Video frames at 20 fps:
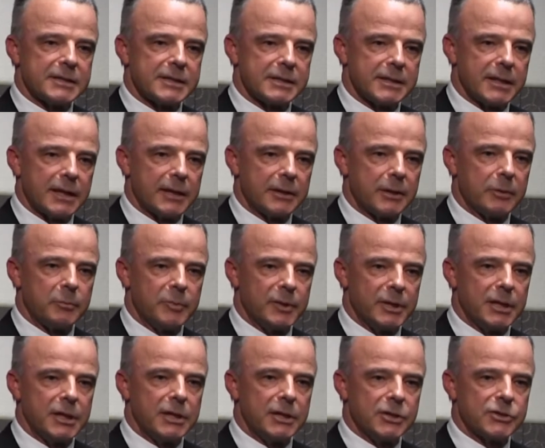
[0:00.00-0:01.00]
started
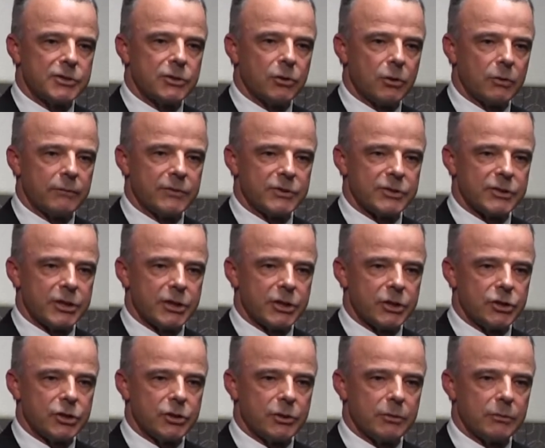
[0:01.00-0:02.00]
Bean in his
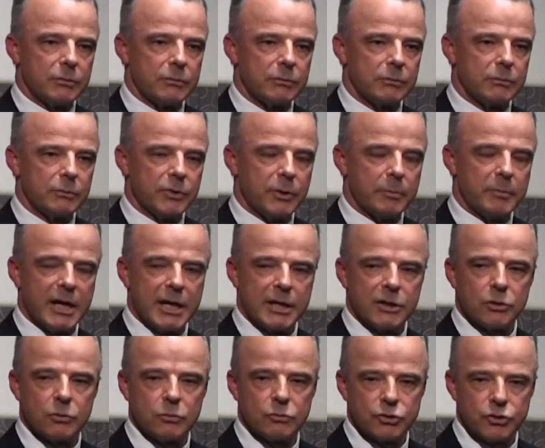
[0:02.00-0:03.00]
conversation with a
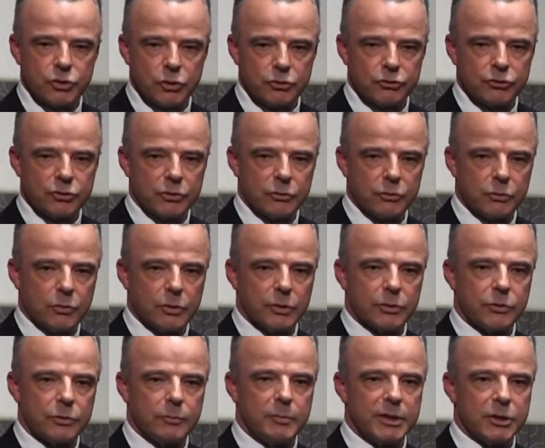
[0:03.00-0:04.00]
man called John Trelaw,
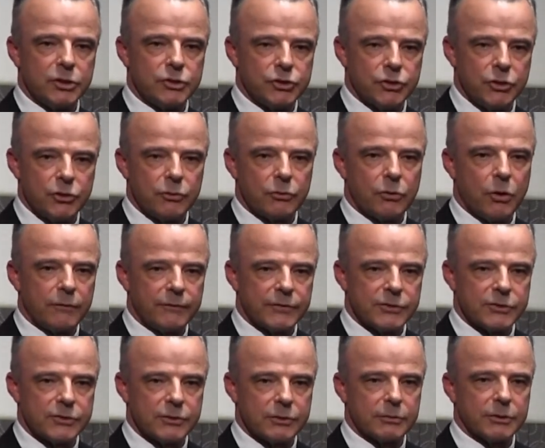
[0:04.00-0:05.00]
who'd been a junior
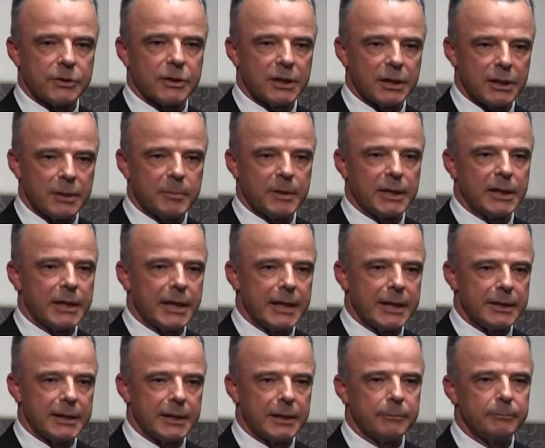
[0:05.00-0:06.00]
officer at the Gallipoli
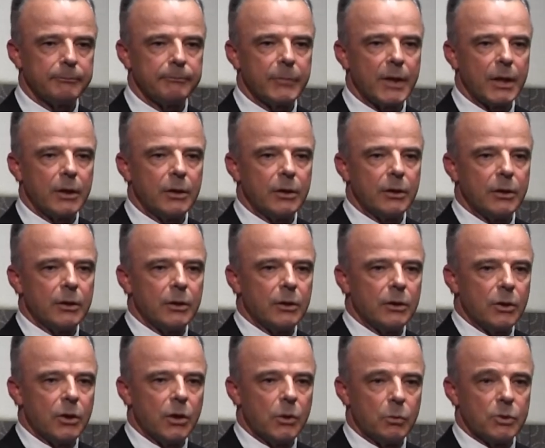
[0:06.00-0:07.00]
landing,
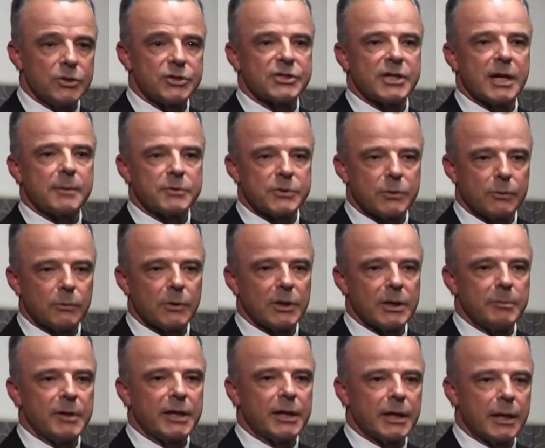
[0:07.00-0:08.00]
who would
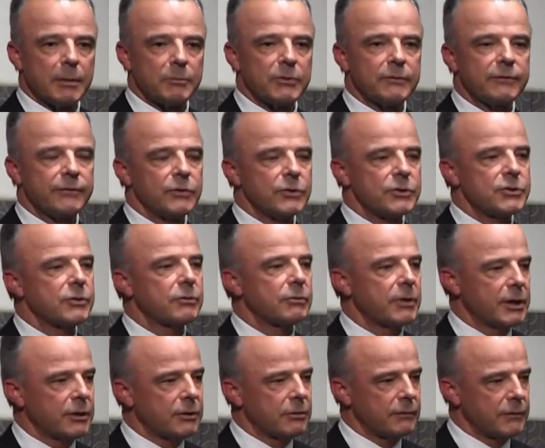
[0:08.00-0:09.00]
subsequently become the first
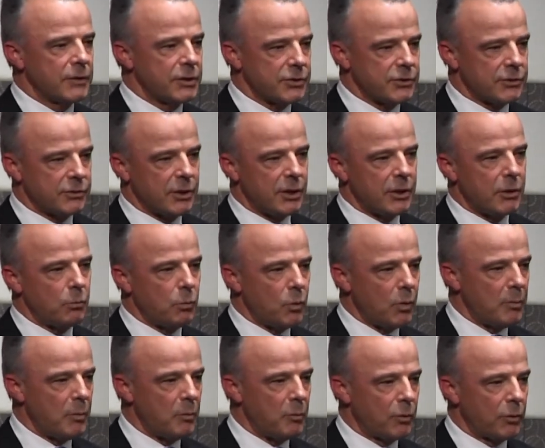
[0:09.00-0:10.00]
director of the Australian
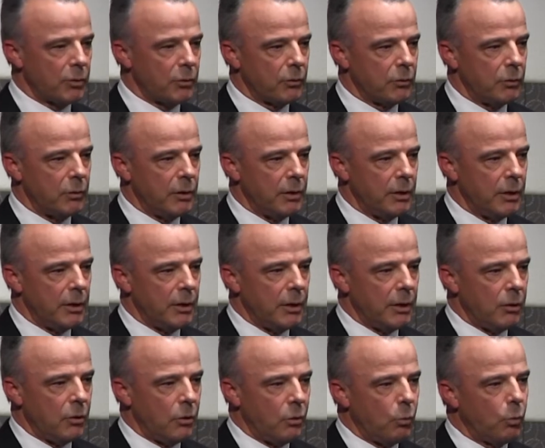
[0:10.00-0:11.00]
War Memorial.
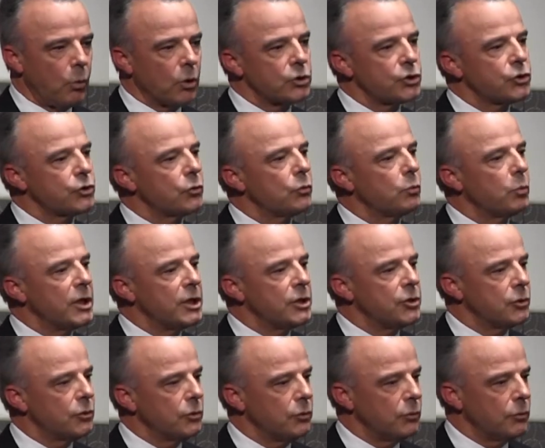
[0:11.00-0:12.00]
What should we
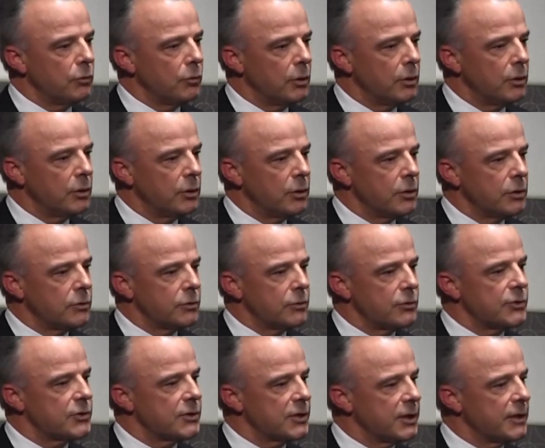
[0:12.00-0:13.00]
do to
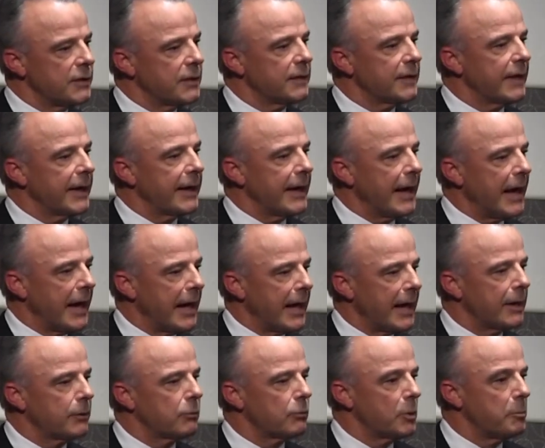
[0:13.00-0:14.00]
see that they
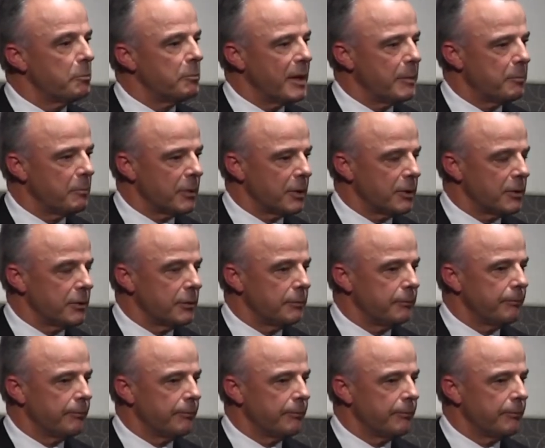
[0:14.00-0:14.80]
are remembered?